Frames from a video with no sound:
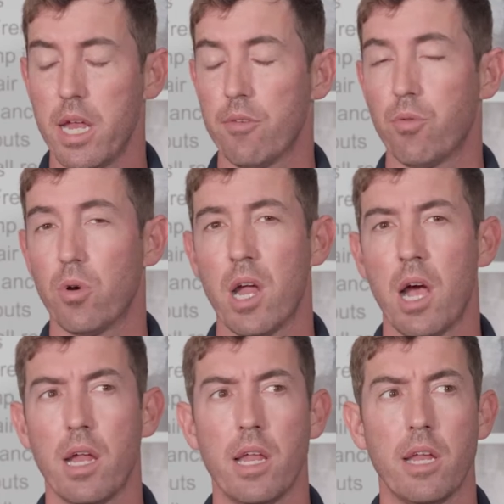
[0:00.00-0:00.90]
And
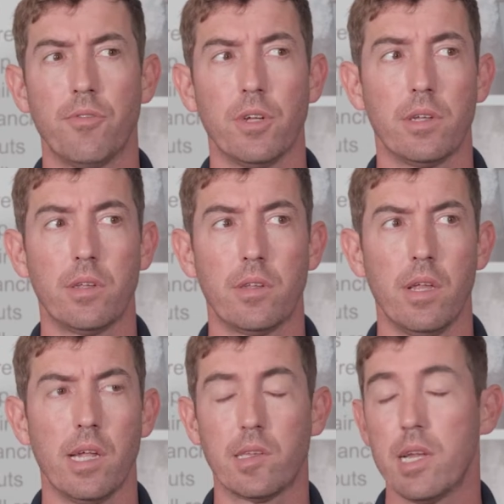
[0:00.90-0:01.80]
if
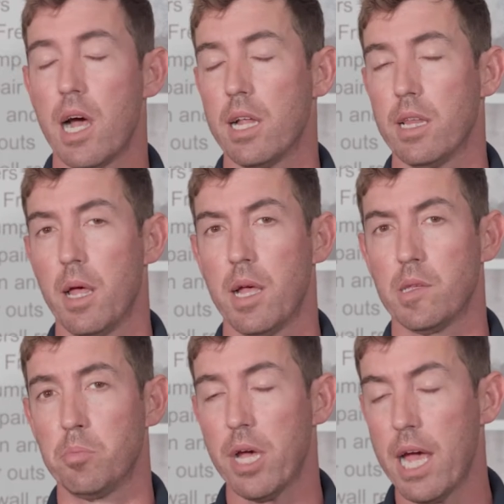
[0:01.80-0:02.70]
it's not
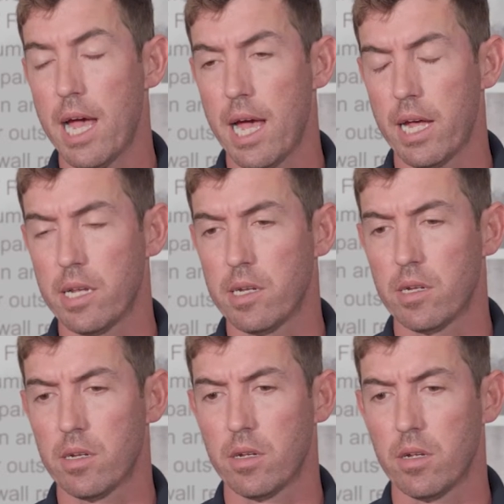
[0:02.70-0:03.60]
as bad
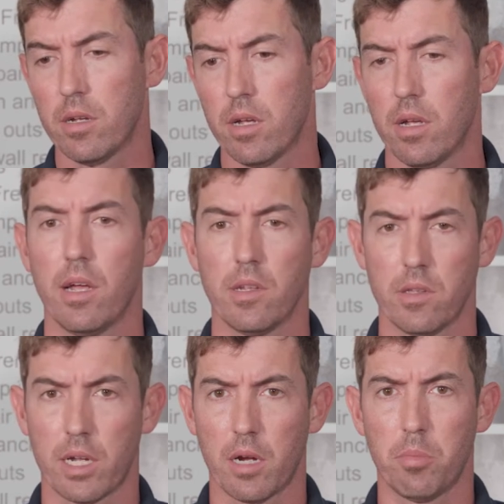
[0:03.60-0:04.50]
as
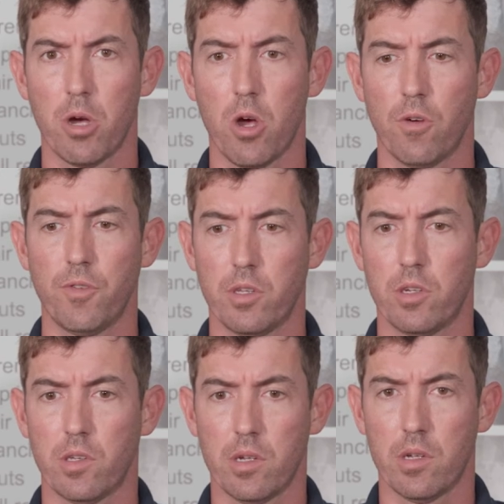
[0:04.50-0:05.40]
like a bow, if it's
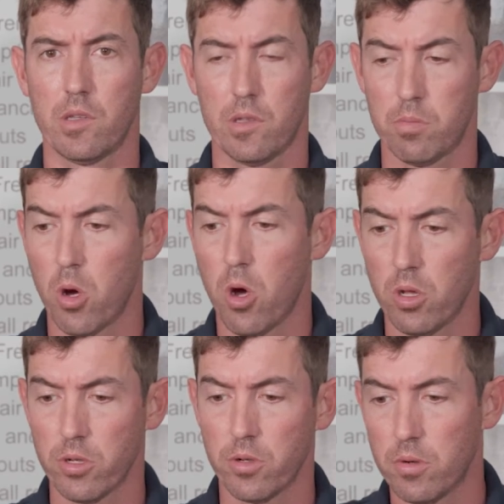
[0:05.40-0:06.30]
just a small
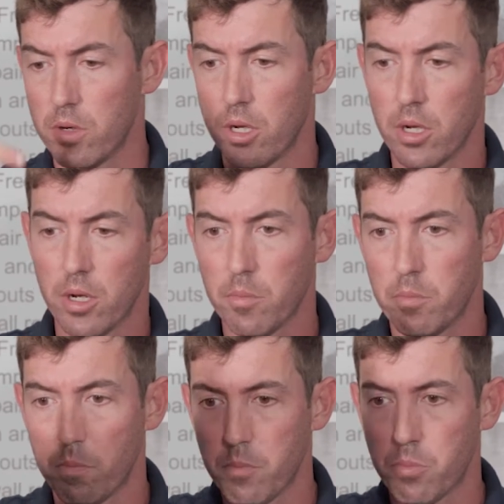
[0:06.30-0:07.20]
little
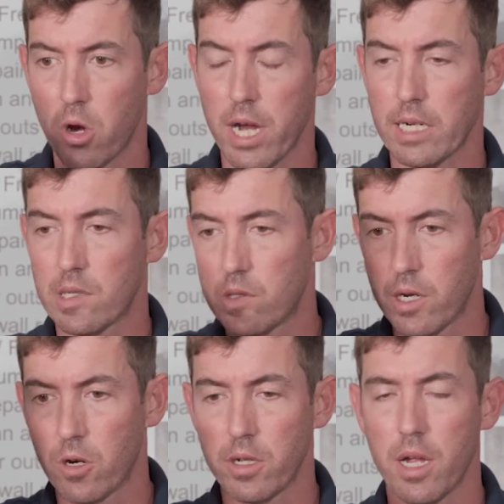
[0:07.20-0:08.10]
breaks
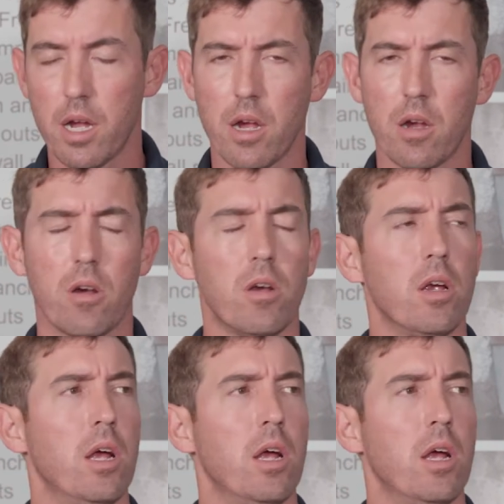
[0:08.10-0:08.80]
here and there,